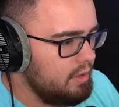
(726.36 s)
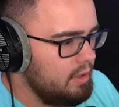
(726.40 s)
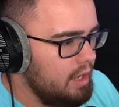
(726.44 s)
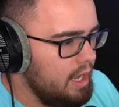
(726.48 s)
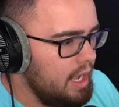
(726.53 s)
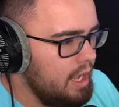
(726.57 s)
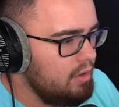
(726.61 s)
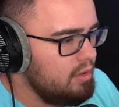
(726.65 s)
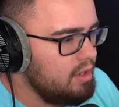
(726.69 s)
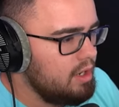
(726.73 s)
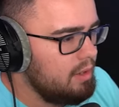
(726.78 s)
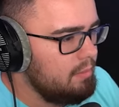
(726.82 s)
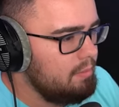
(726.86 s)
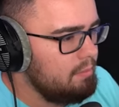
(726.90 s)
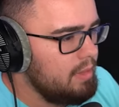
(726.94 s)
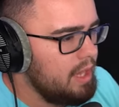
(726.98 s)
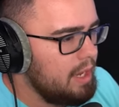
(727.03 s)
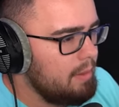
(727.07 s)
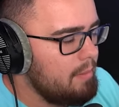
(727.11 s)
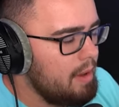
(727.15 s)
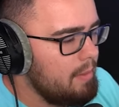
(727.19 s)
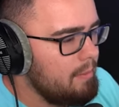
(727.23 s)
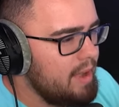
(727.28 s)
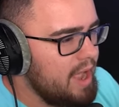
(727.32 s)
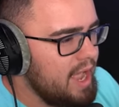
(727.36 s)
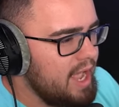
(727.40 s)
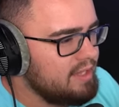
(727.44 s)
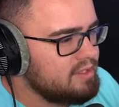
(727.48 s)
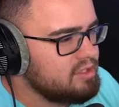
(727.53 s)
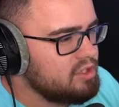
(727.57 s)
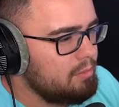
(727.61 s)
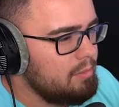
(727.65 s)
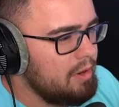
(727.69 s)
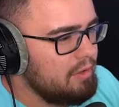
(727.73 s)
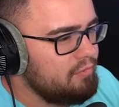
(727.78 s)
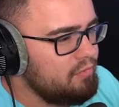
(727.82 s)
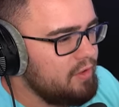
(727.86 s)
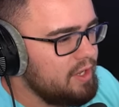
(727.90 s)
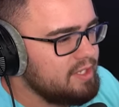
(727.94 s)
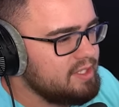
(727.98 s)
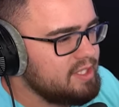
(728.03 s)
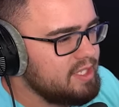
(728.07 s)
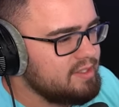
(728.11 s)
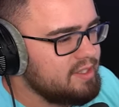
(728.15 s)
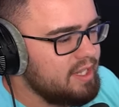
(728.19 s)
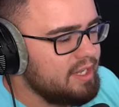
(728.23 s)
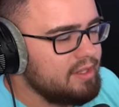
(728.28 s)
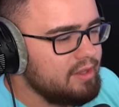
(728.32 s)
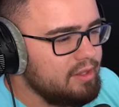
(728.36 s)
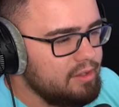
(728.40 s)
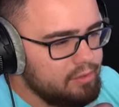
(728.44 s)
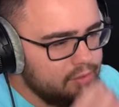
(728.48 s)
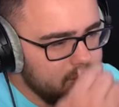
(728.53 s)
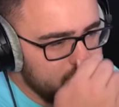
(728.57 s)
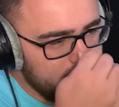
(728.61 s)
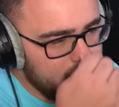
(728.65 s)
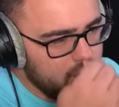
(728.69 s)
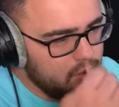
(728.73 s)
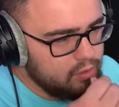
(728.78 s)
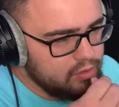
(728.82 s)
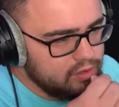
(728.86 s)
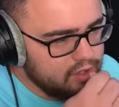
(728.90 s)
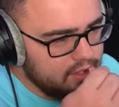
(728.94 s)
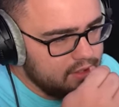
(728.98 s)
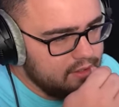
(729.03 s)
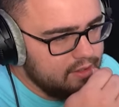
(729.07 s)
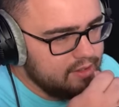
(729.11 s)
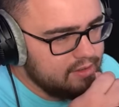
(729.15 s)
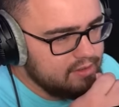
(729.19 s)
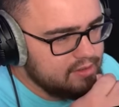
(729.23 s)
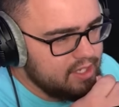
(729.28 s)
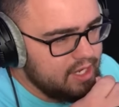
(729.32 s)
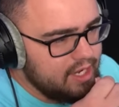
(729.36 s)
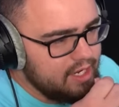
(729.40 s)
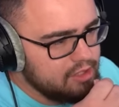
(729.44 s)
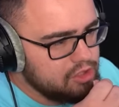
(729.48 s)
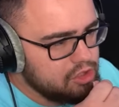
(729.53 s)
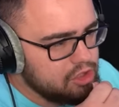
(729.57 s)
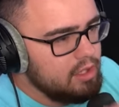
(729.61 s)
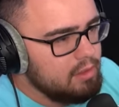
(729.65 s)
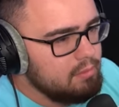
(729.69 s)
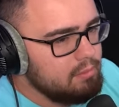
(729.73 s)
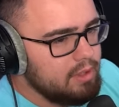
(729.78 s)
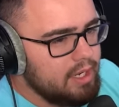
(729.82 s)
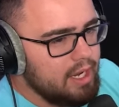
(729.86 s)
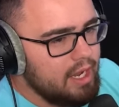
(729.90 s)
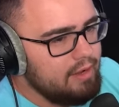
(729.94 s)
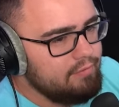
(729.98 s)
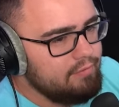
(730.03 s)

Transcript: How come, like, my mask on my face has, like, a little nose indentation, but I have